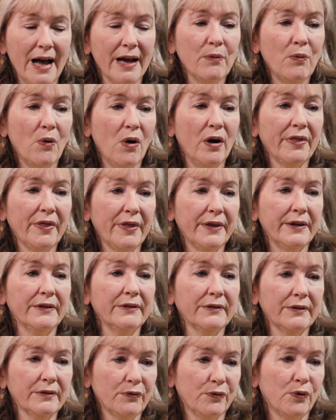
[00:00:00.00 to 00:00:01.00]
I want
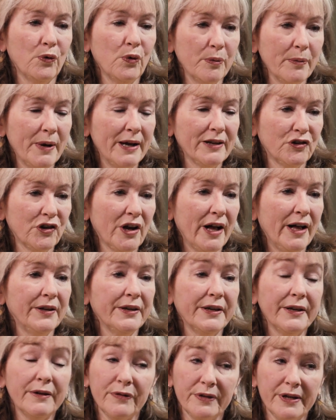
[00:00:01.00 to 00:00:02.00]
this for my
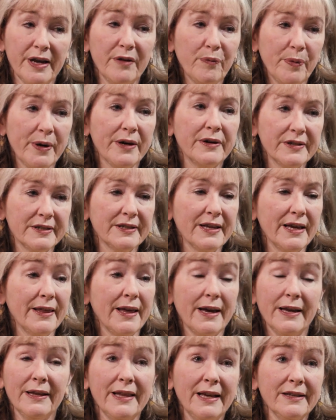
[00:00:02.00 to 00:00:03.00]
child, and if enough parents
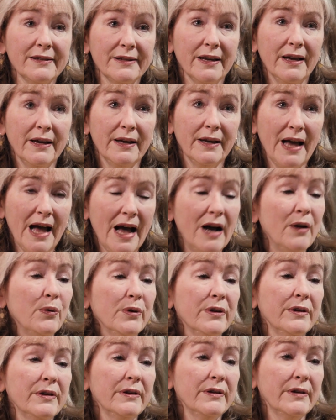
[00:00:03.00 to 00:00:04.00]
say that, and that's
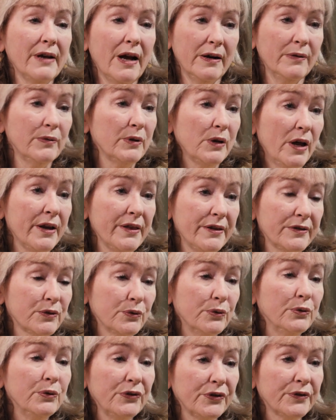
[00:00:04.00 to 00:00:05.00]
how a lot of the
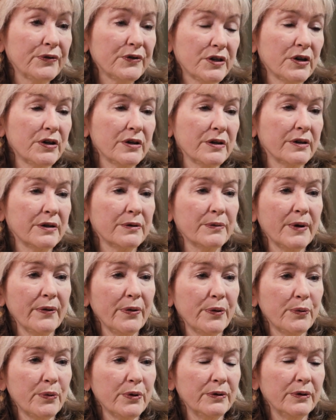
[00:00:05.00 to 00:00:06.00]
schools have started
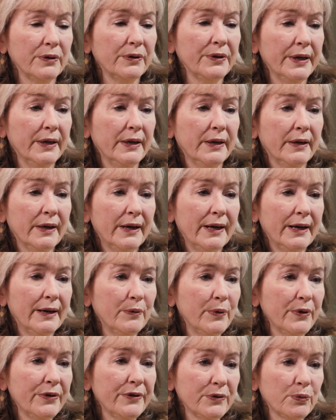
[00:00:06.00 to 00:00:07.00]
around the world
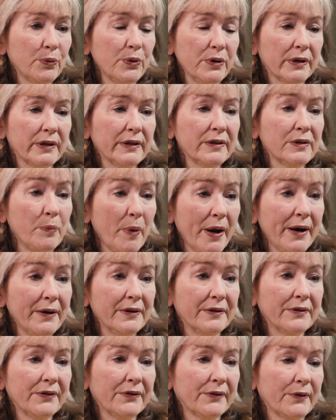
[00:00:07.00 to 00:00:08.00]
with this work. It's
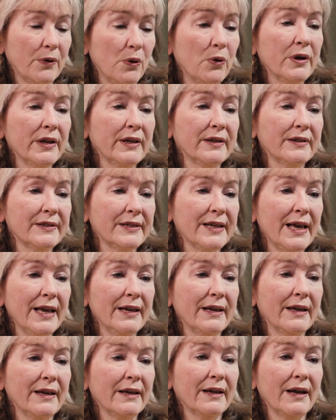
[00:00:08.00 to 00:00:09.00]
parents going and
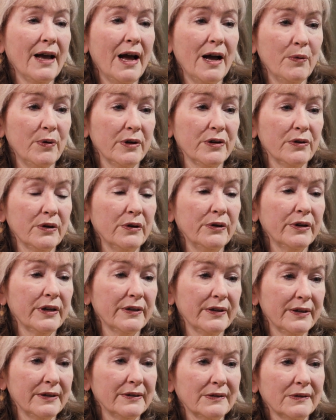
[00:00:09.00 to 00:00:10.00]
saying, I want you to
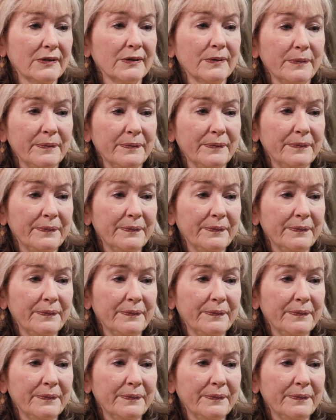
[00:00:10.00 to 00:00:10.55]
look at this.